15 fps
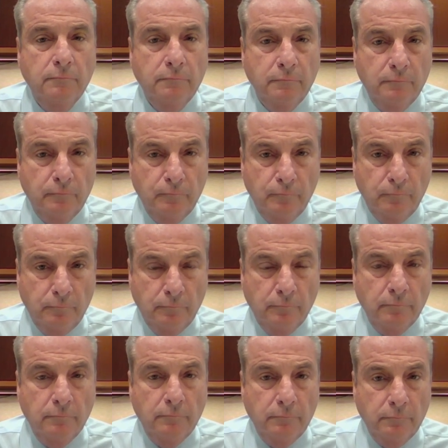
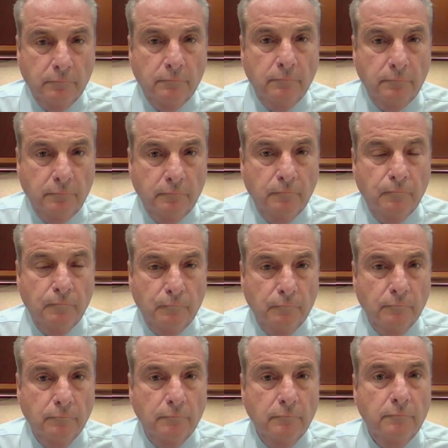
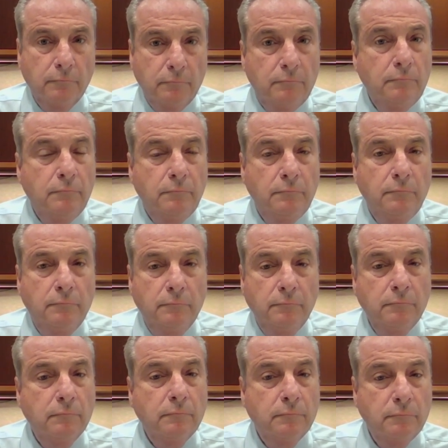
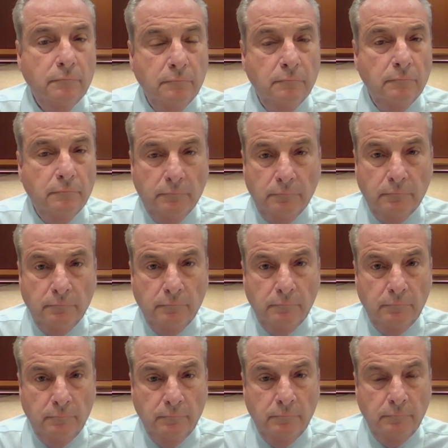
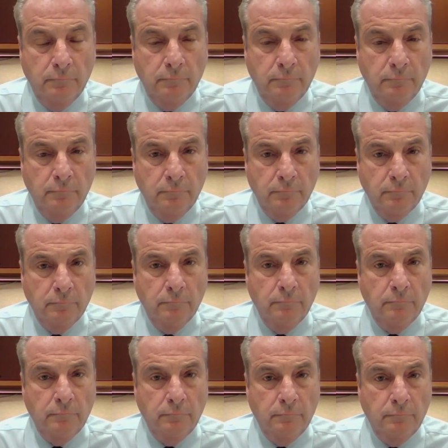
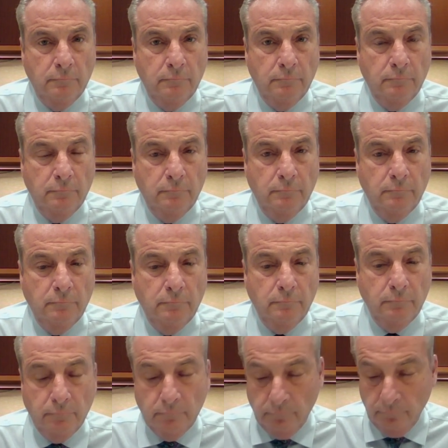
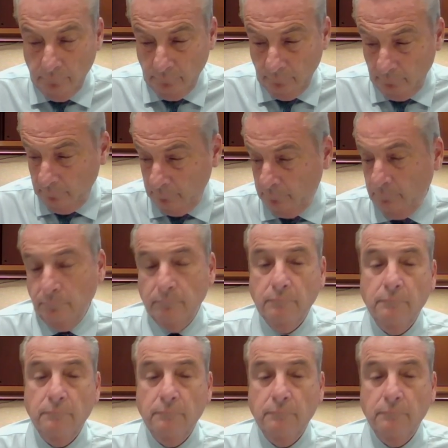This person isn't speaking.